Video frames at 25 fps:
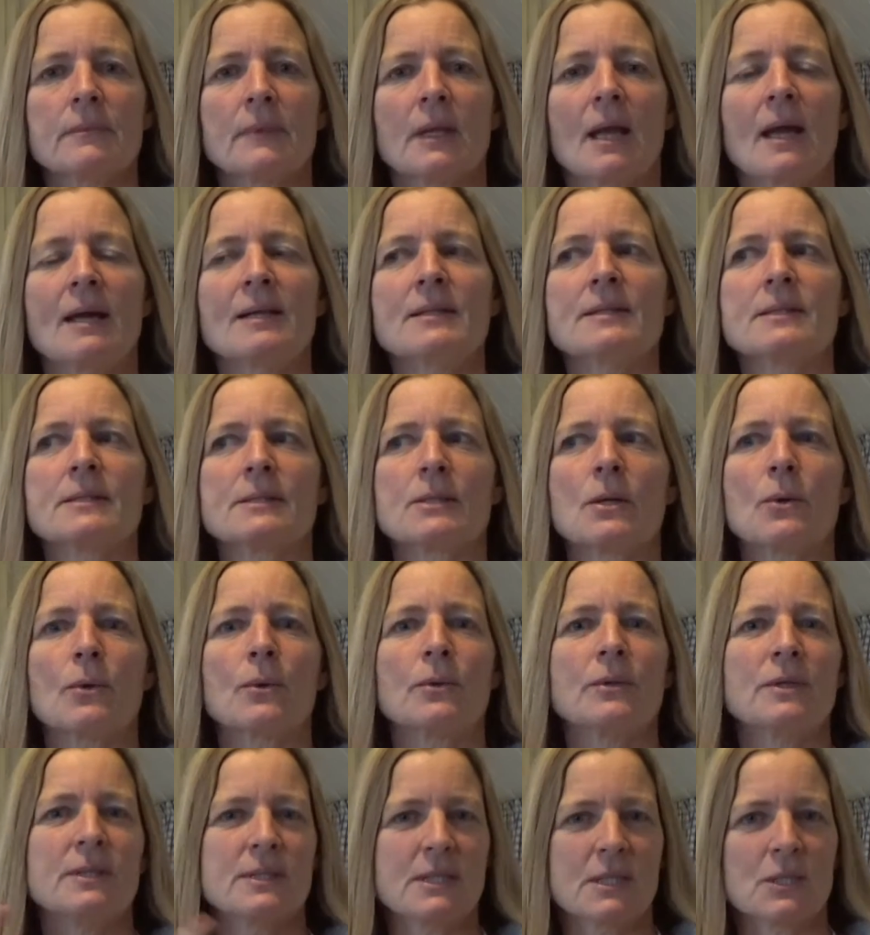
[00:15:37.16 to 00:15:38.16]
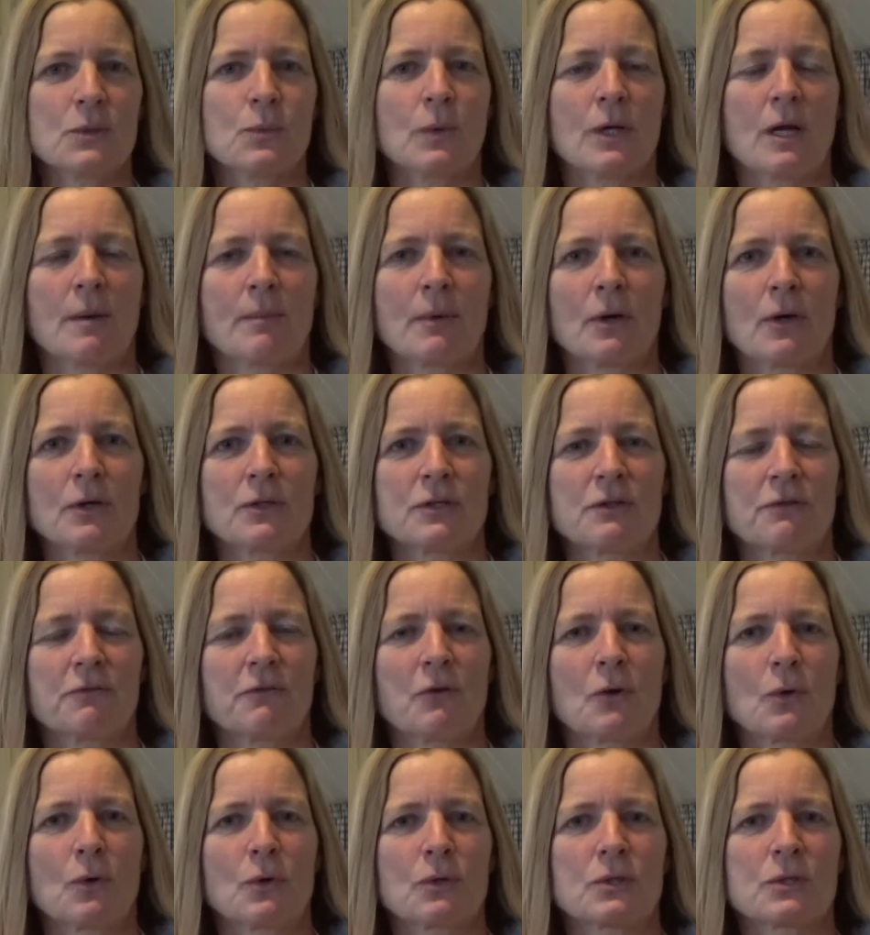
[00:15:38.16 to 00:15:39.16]
And so this is what I'm going to
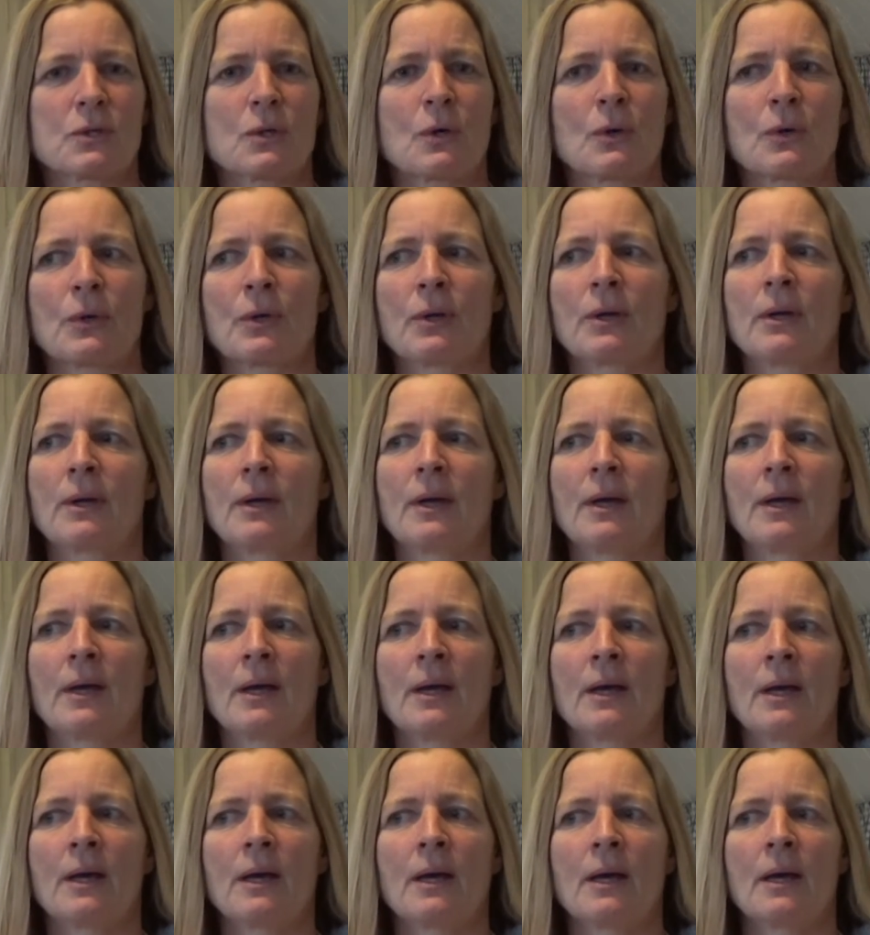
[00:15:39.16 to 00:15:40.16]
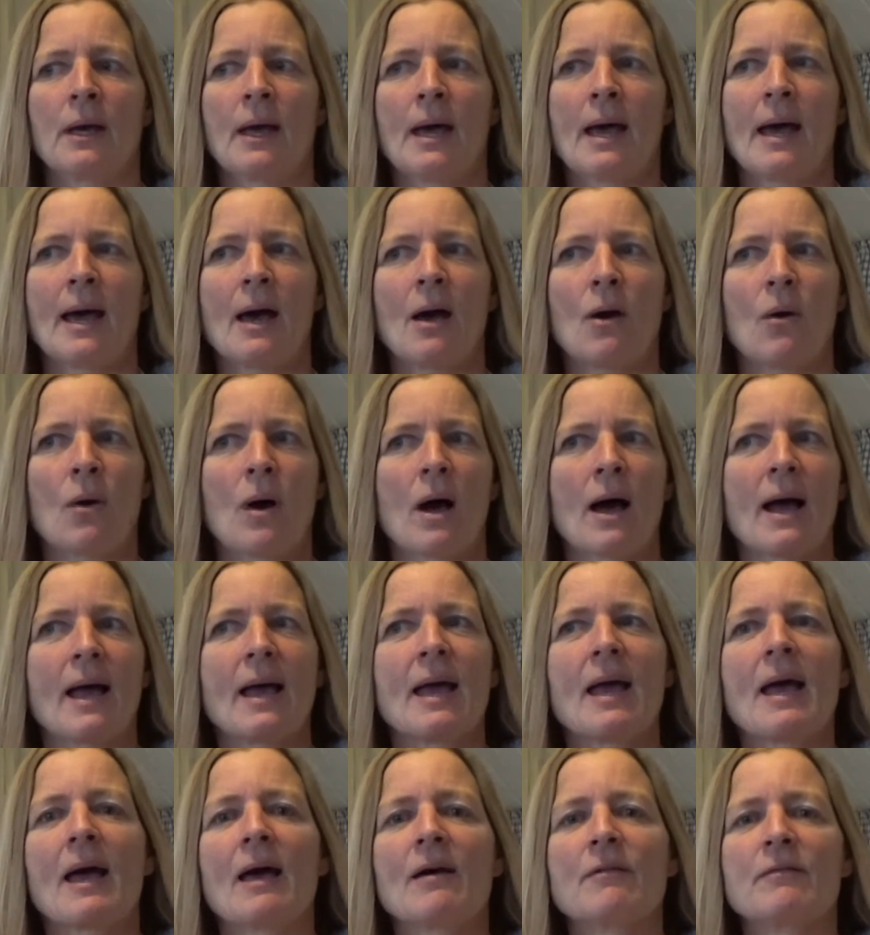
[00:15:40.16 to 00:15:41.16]
focus on, how I
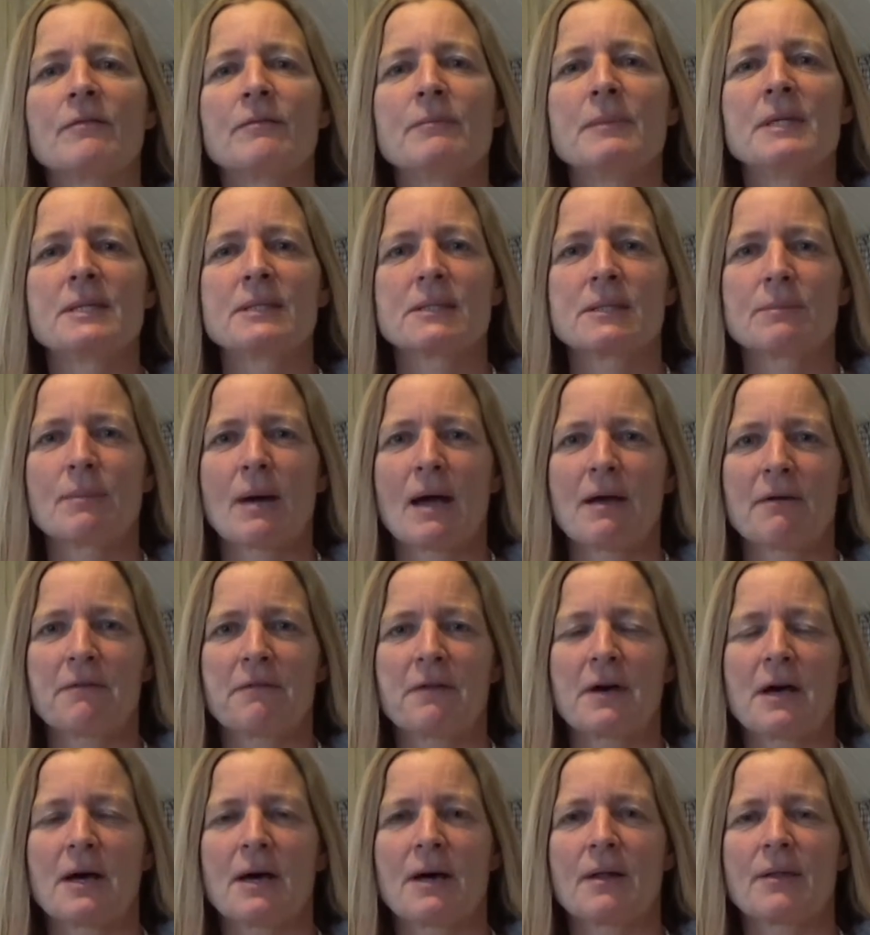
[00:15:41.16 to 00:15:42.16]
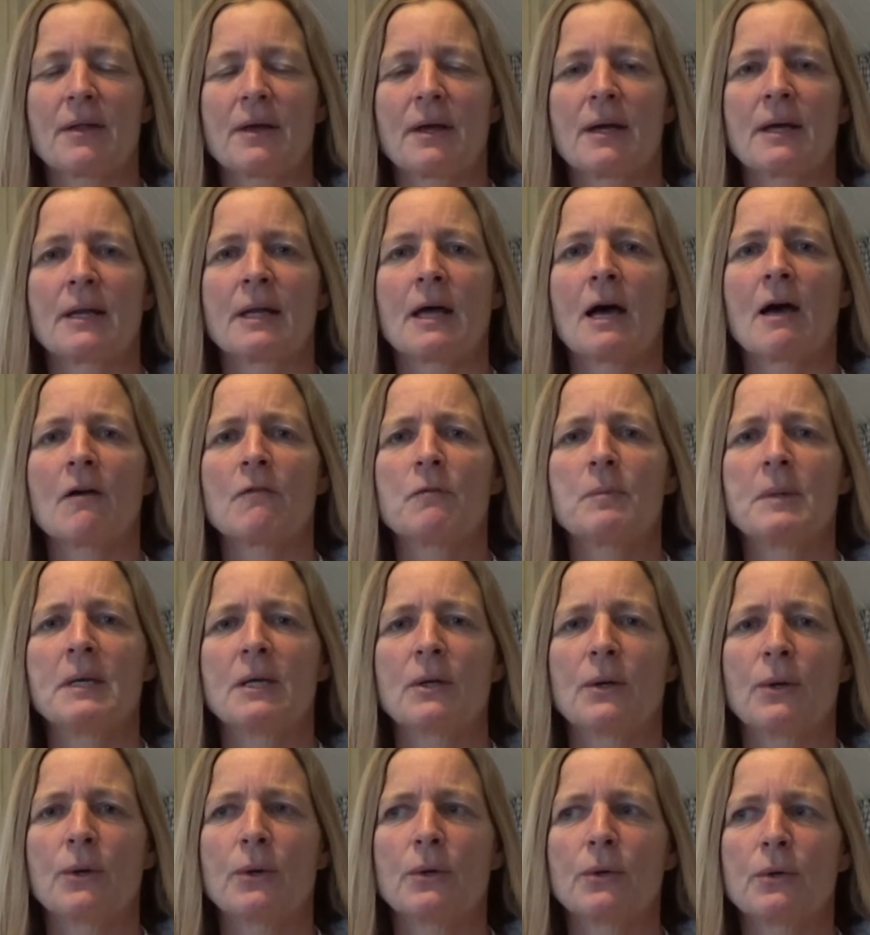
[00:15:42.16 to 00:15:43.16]
have missed my father and I've been
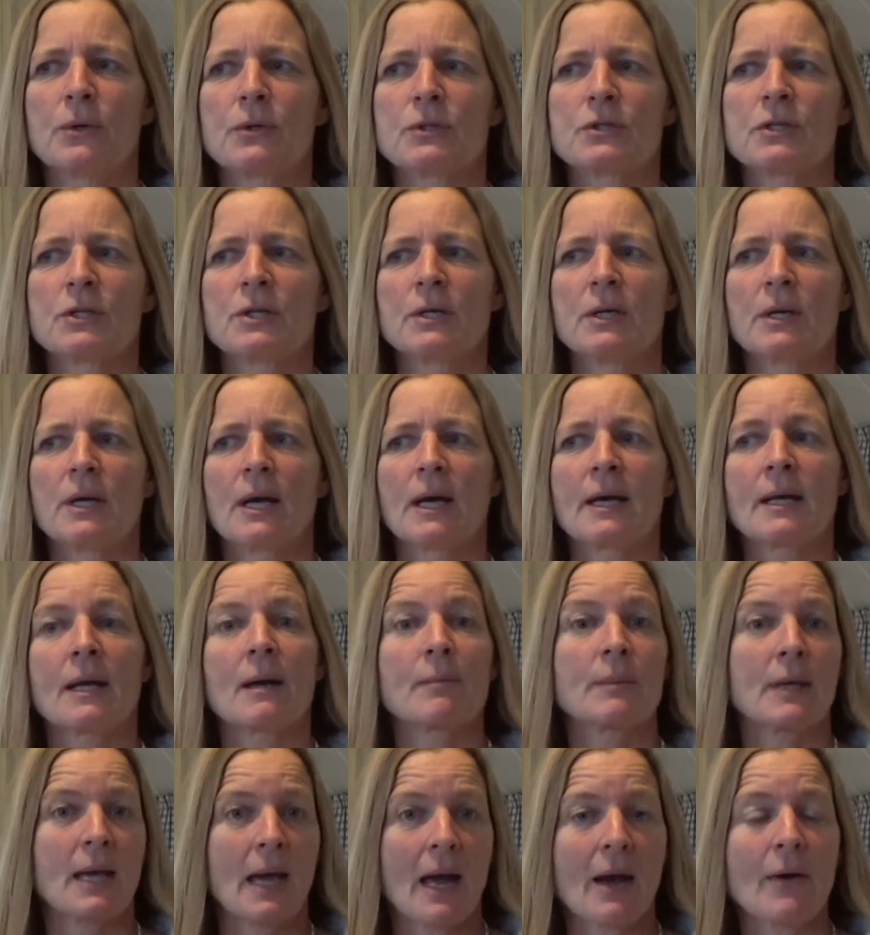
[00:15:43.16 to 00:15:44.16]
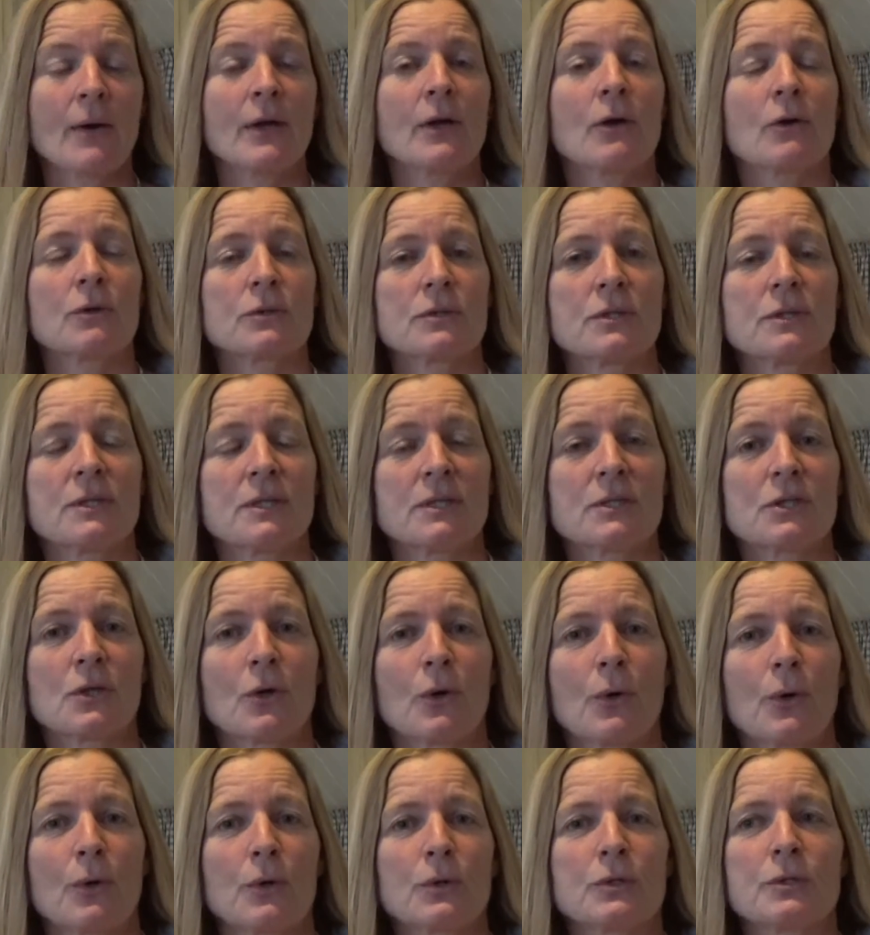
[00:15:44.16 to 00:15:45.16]
hurt, and I'm carrying on to this
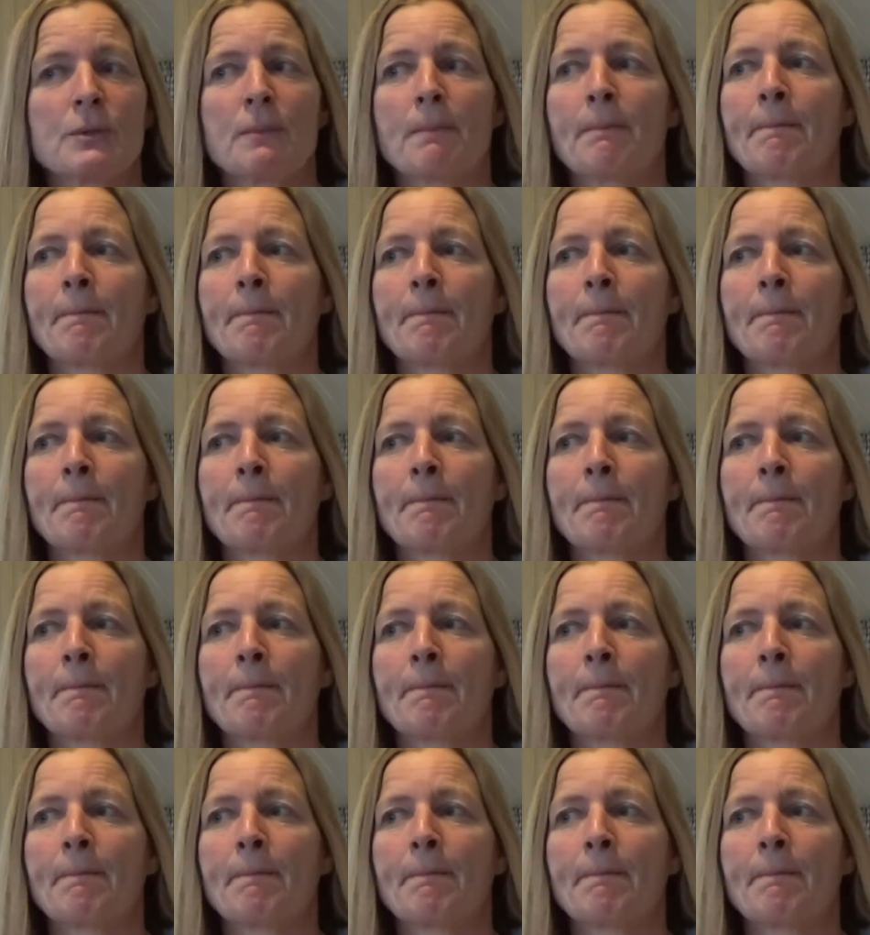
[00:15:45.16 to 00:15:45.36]
hurt,